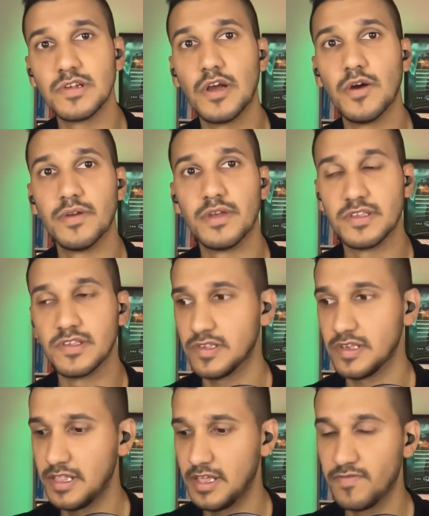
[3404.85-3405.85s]
are going to
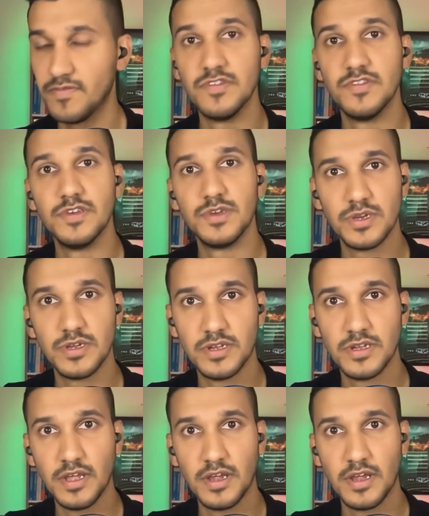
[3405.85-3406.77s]
see their physician,